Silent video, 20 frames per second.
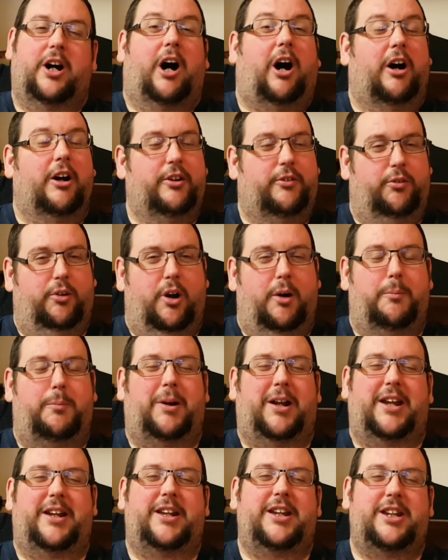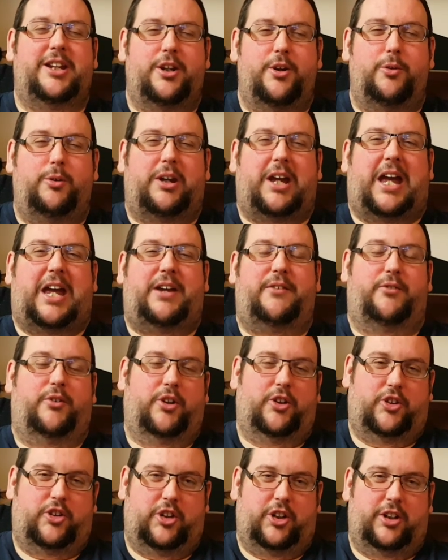I grew up playing the UK
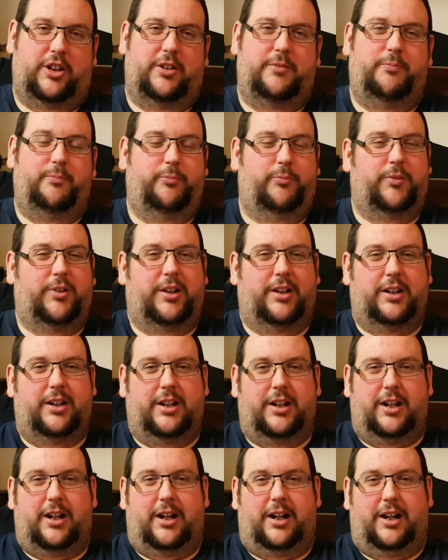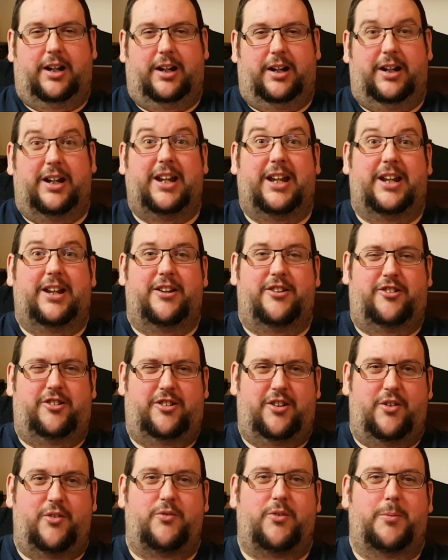version in the
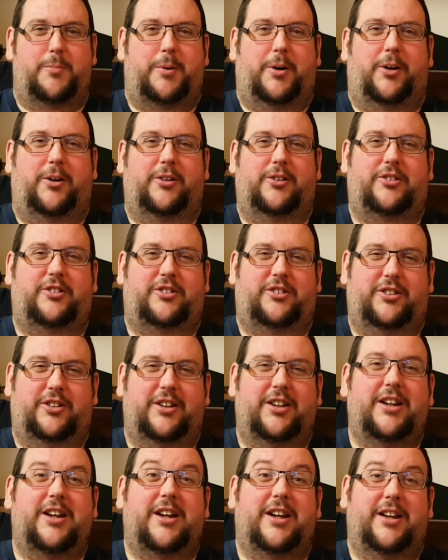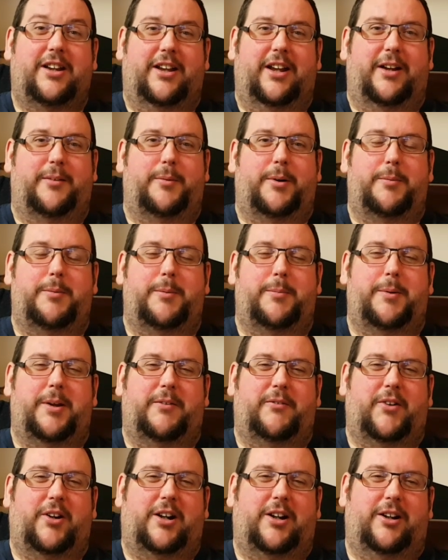silver box. That might be a bit
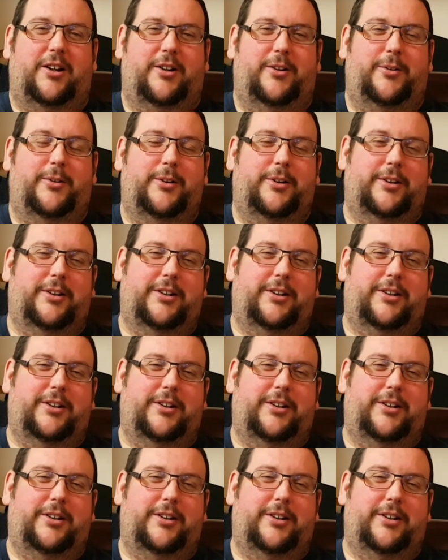of a clue.